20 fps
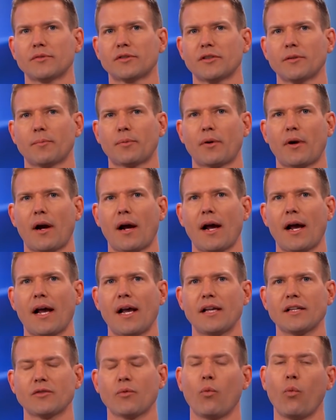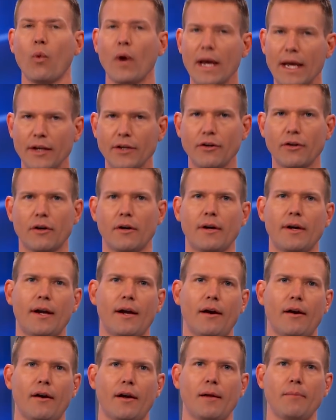surprise when you're
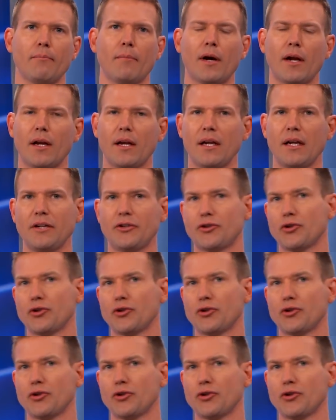inheriting money,